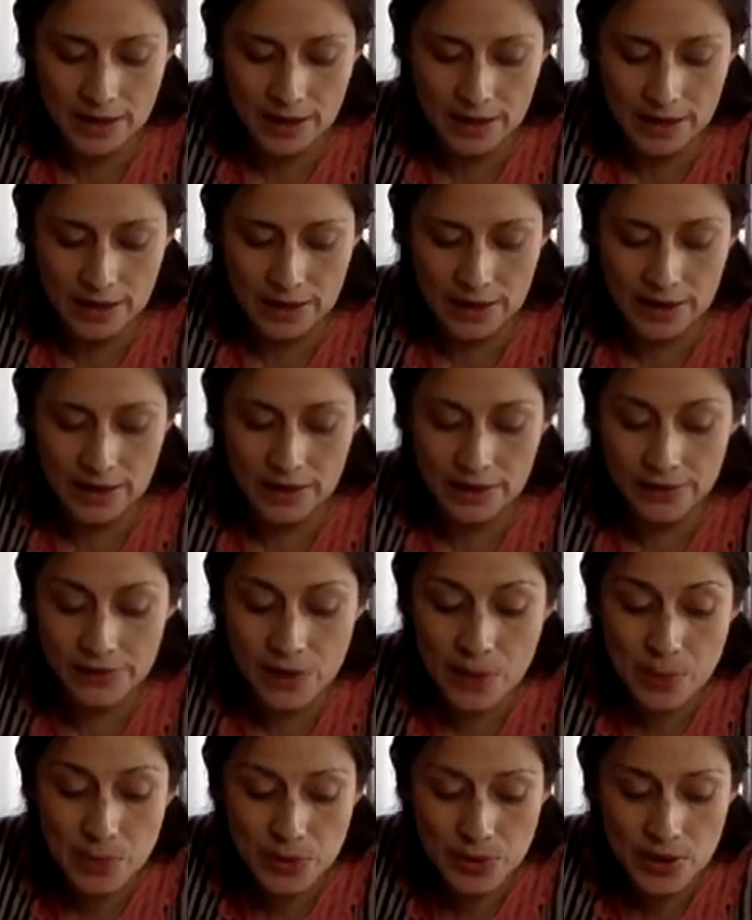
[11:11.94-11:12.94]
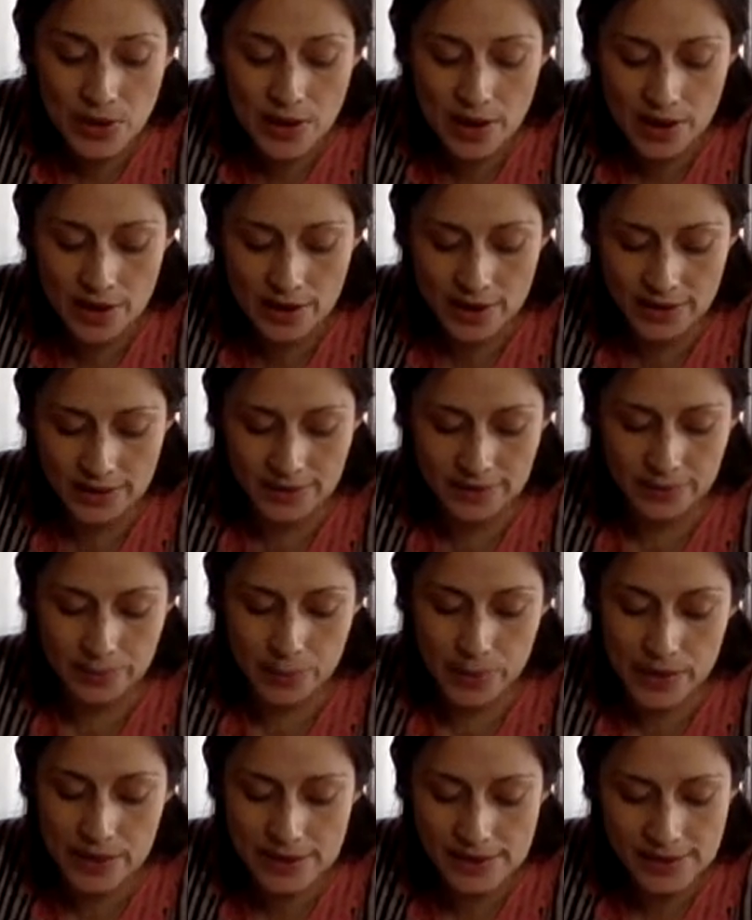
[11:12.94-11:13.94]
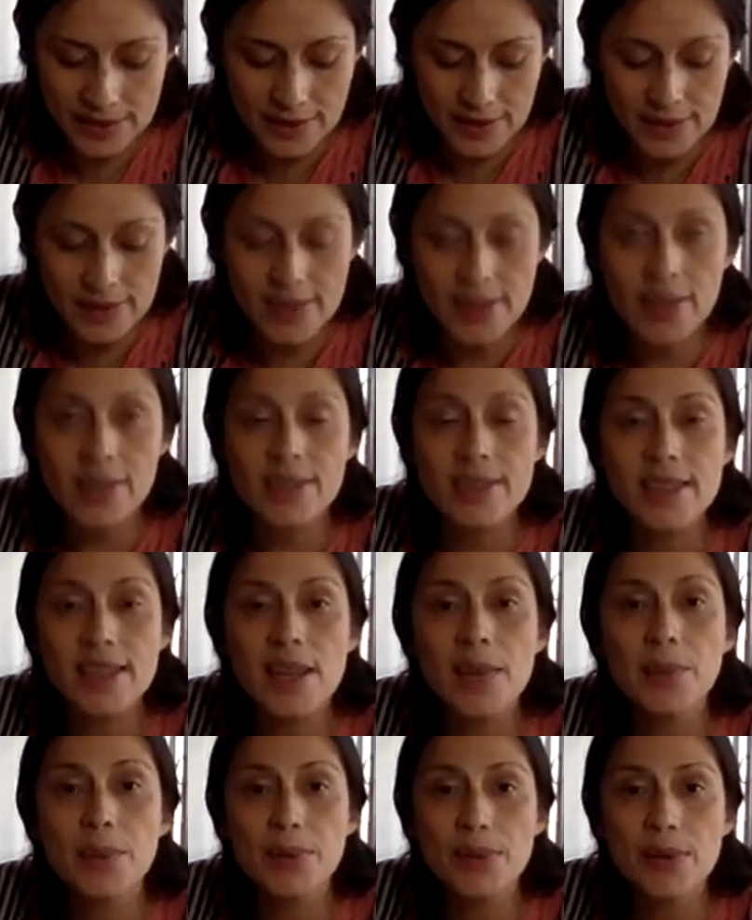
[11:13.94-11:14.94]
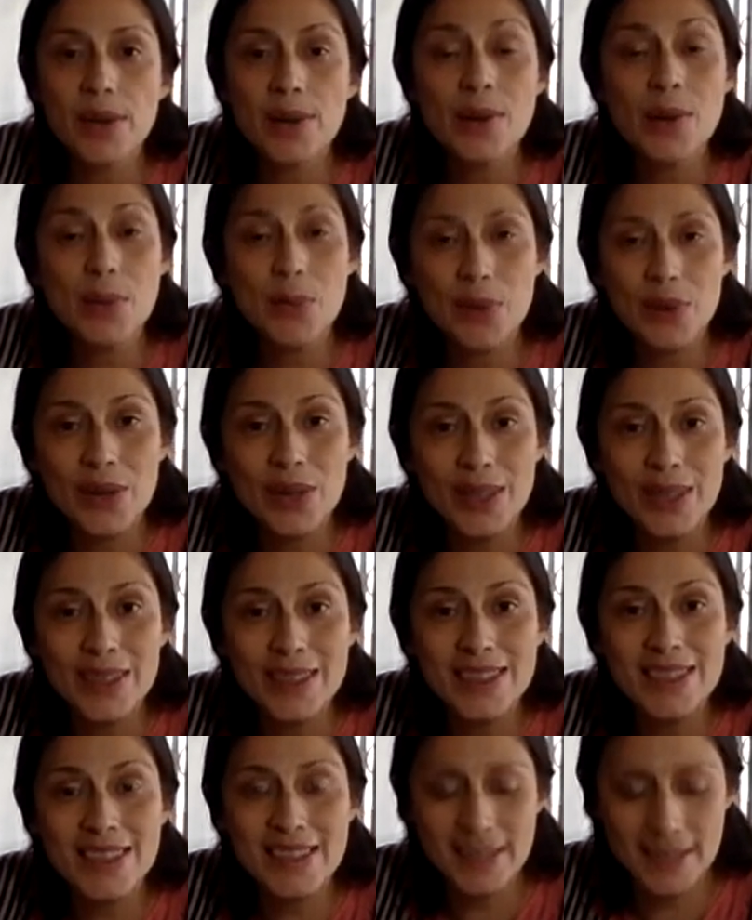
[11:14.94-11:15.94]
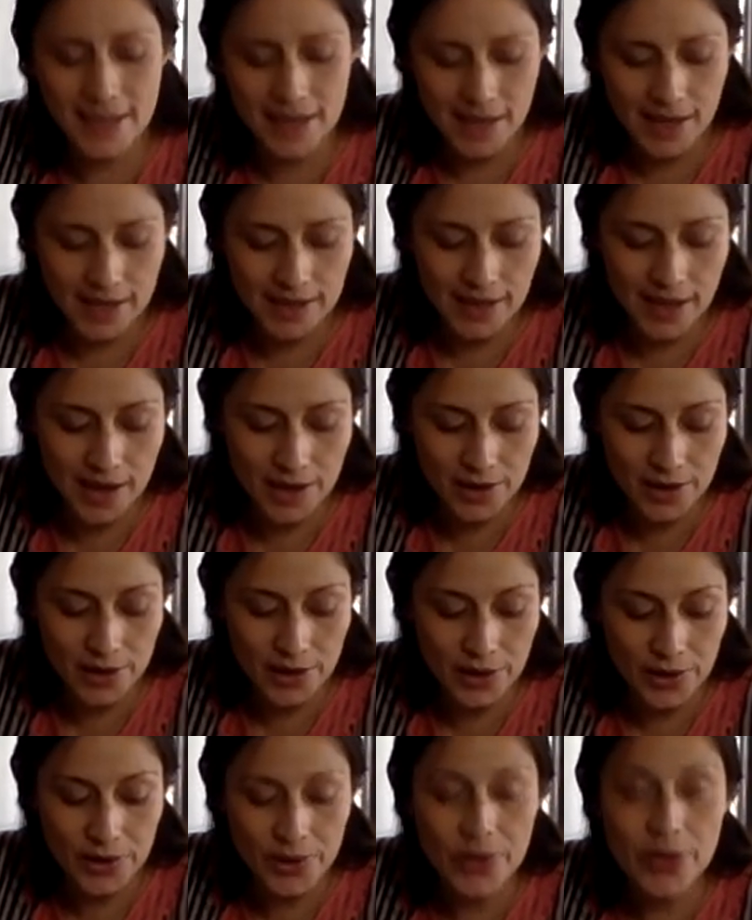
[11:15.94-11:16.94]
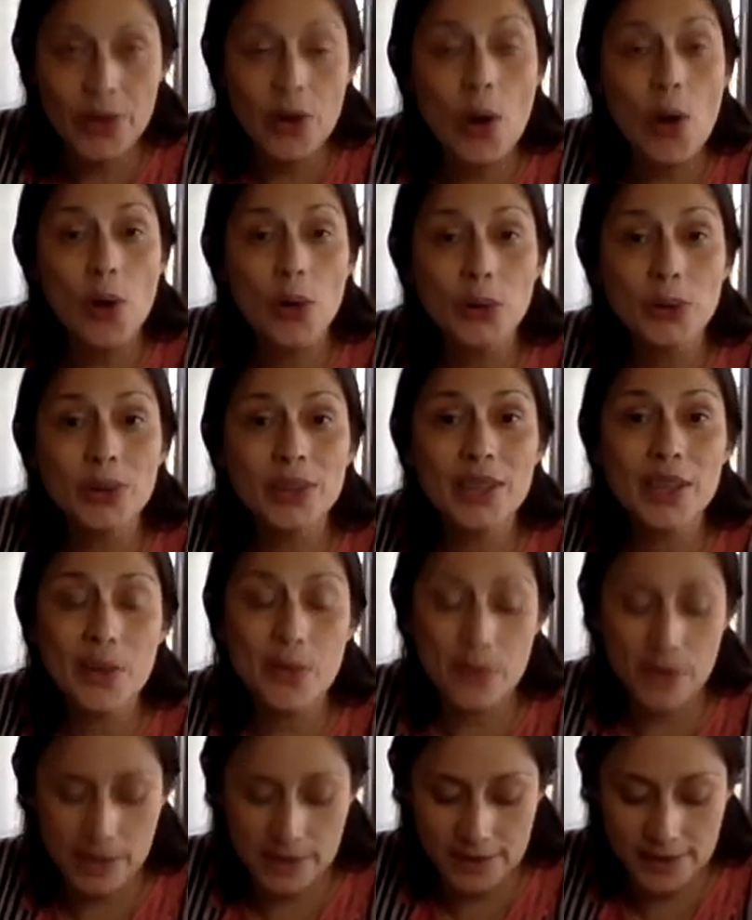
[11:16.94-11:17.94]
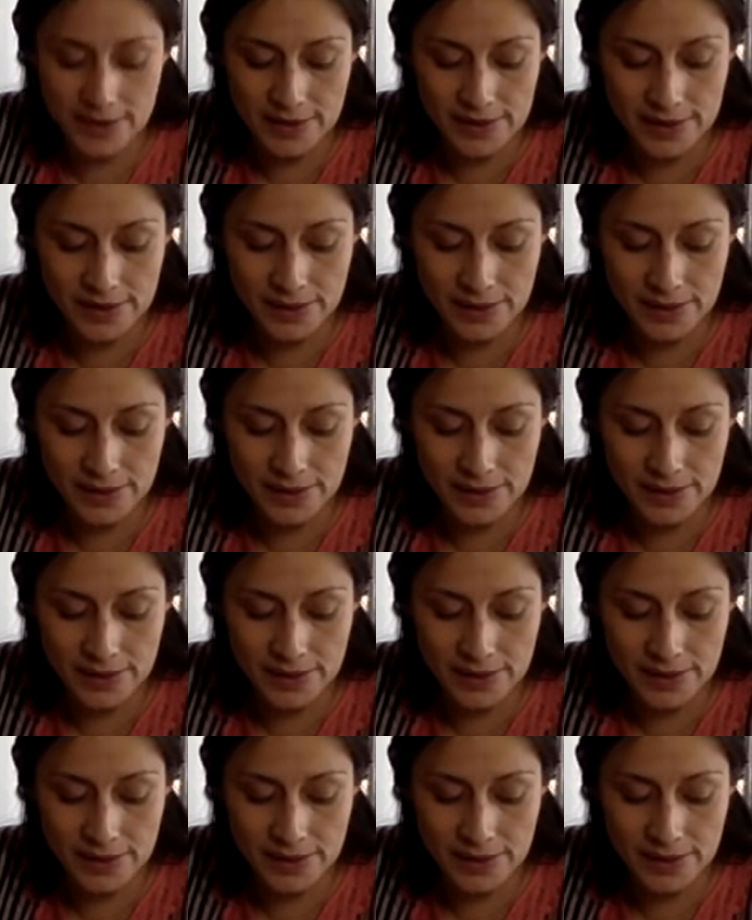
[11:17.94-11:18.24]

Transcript: And ephemeral art pieces are temporary works that occur only once.